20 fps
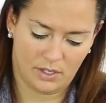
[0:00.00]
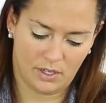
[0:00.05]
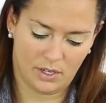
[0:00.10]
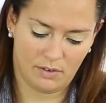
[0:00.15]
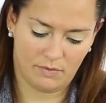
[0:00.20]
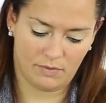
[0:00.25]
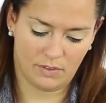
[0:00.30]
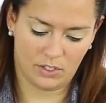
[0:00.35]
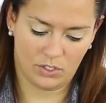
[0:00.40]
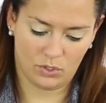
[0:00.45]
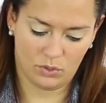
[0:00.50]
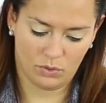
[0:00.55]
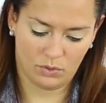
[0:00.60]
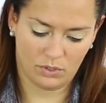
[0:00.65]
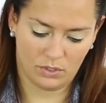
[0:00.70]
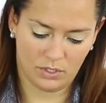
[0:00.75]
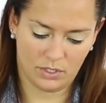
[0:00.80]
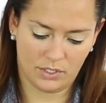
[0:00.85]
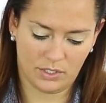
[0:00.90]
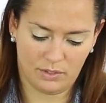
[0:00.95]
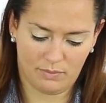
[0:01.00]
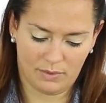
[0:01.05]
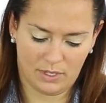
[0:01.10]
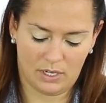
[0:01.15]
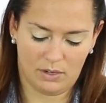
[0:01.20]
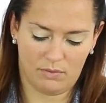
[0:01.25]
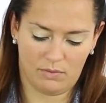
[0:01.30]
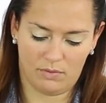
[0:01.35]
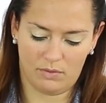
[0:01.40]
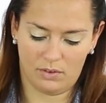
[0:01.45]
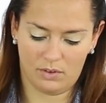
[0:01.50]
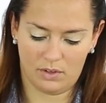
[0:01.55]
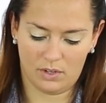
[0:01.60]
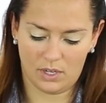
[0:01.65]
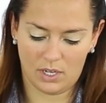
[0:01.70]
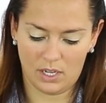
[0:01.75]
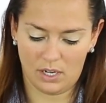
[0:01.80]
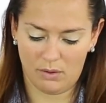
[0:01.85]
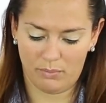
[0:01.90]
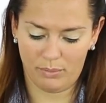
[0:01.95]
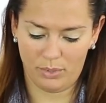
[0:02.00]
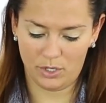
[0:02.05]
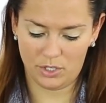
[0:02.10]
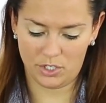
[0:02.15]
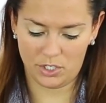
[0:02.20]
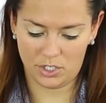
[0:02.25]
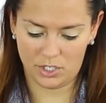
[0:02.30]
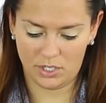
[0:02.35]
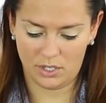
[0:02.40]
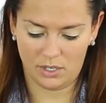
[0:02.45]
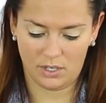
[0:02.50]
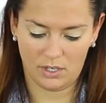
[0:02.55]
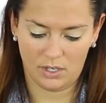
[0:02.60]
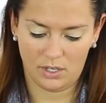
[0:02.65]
of the tool. So I'm going to kind of push